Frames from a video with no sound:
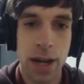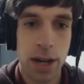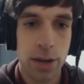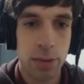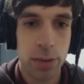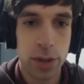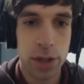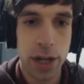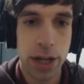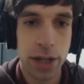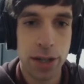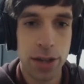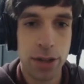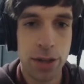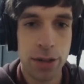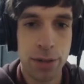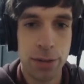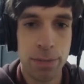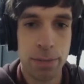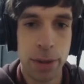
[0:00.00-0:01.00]
which I
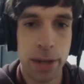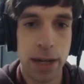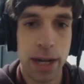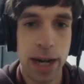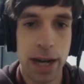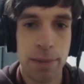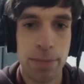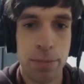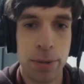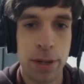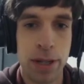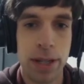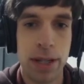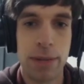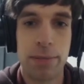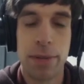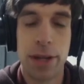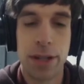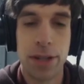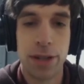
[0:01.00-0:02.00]
know, but I put it
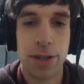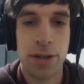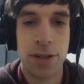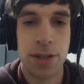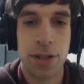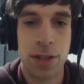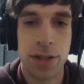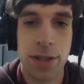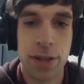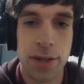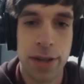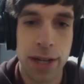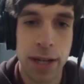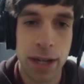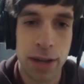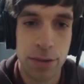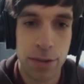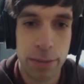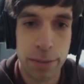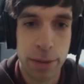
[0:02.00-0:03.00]
in my notes just so I
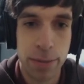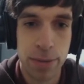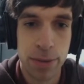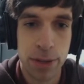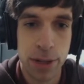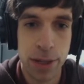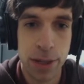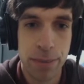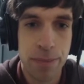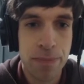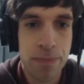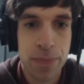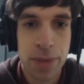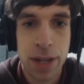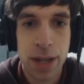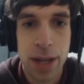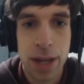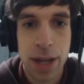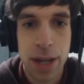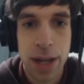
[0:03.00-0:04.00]
can remember it.
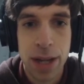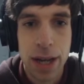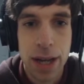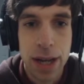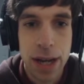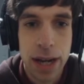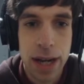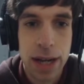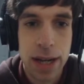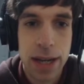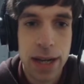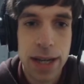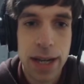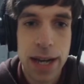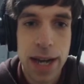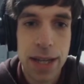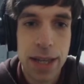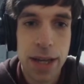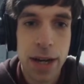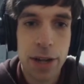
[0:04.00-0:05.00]

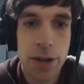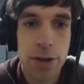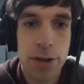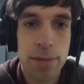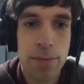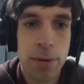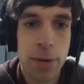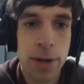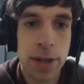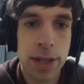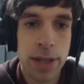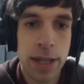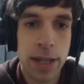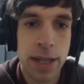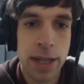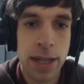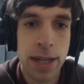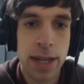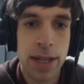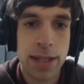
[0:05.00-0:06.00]
And the other important
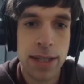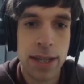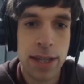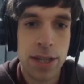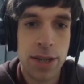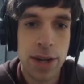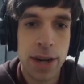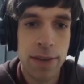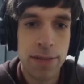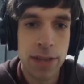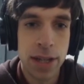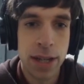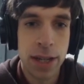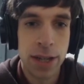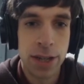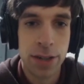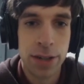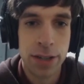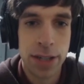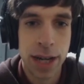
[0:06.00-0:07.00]
thing is that you have to
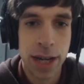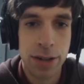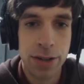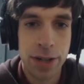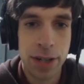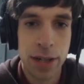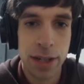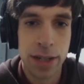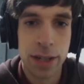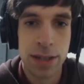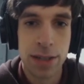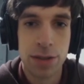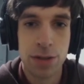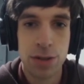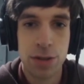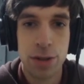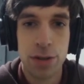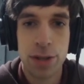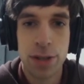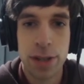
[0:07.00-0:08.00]
hit your down air as
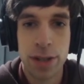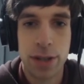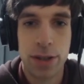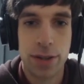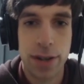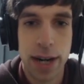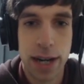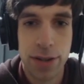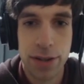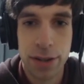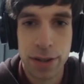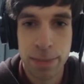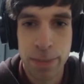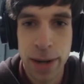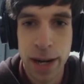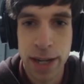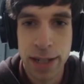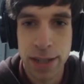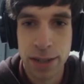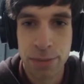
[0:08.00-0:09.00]
low to the ground as
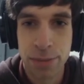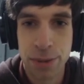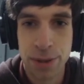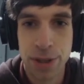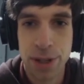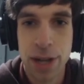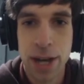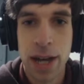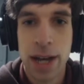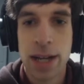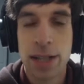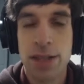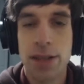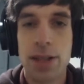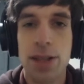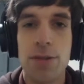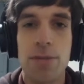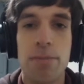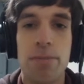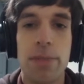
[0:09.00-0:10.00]
possible so that
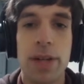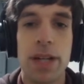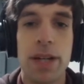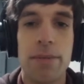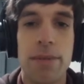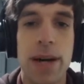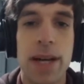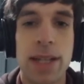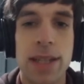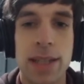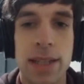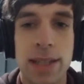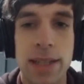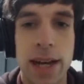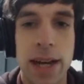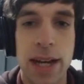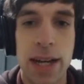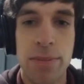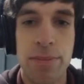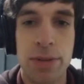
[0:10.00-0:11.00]
you minimize the
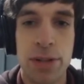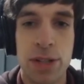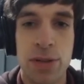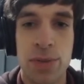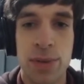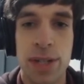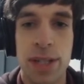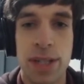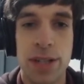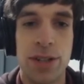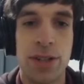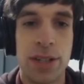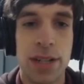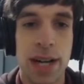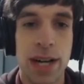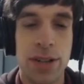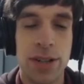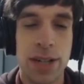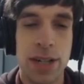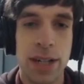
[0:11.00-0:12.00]
time between your
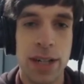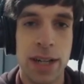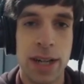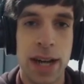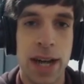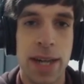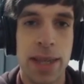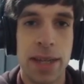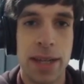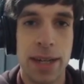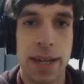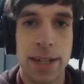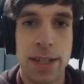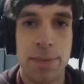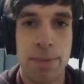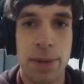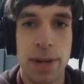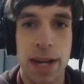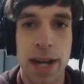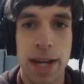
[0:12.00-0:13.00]
down air and the next
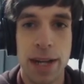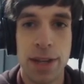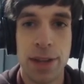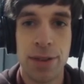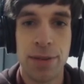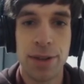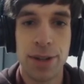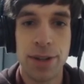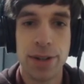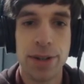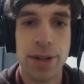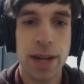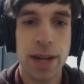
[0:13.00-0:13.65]
banana throw.